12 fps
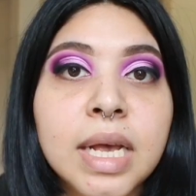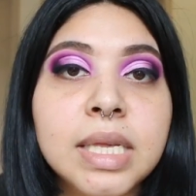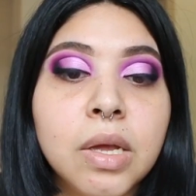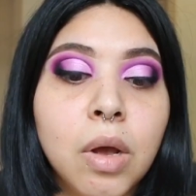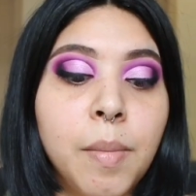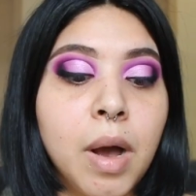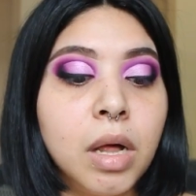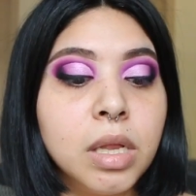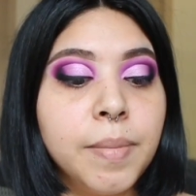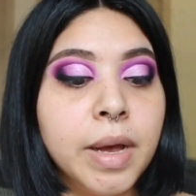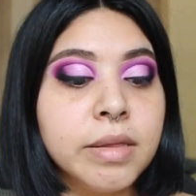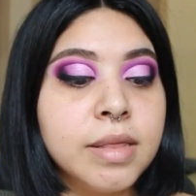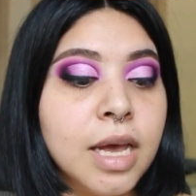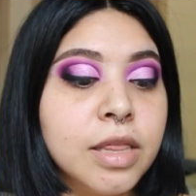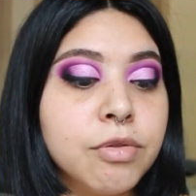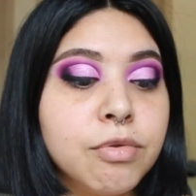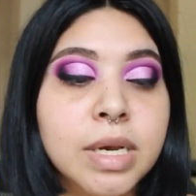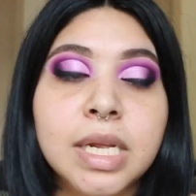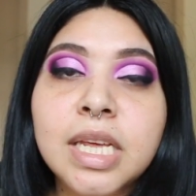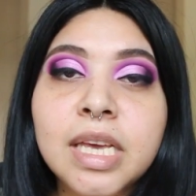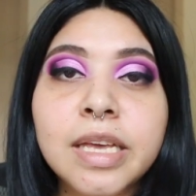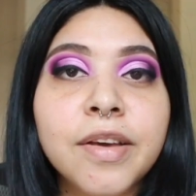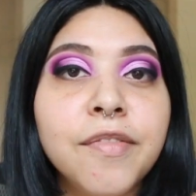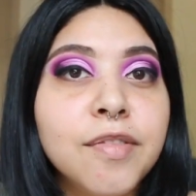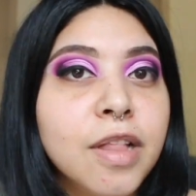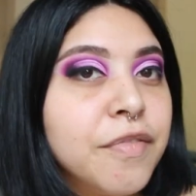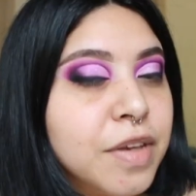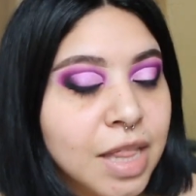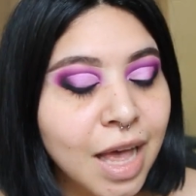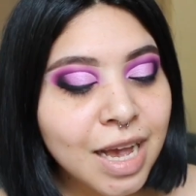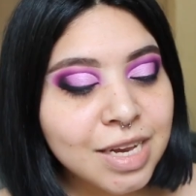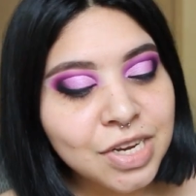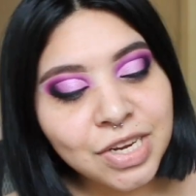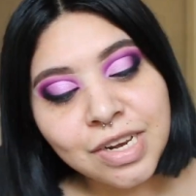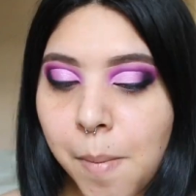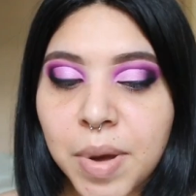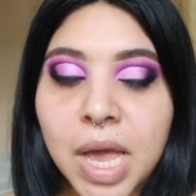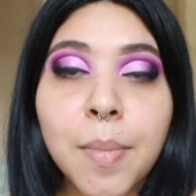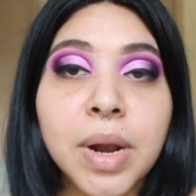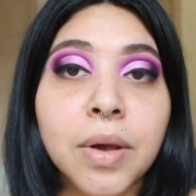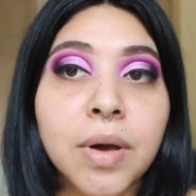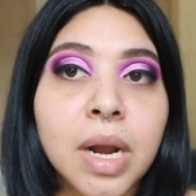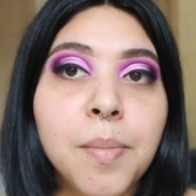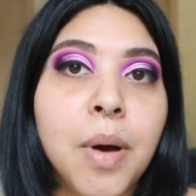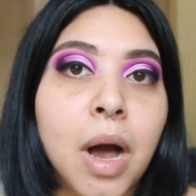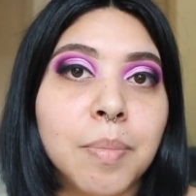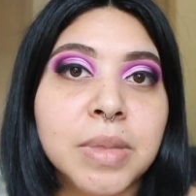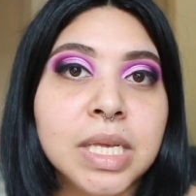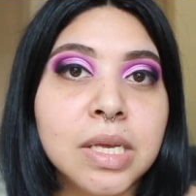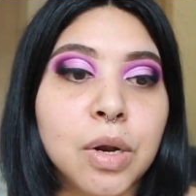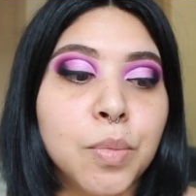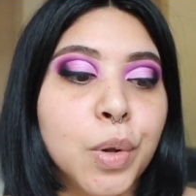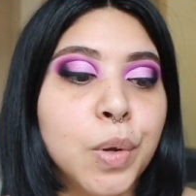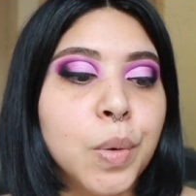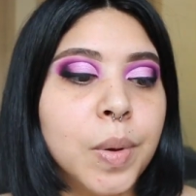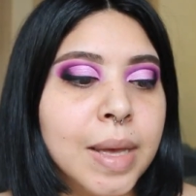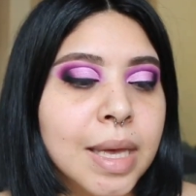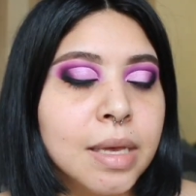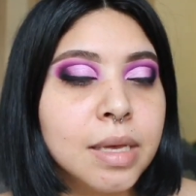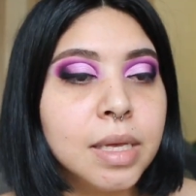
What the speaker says: guys know I'm all about that 3D fluffy lash. But yeah, I'm gonna go ahead and pop these on real quick.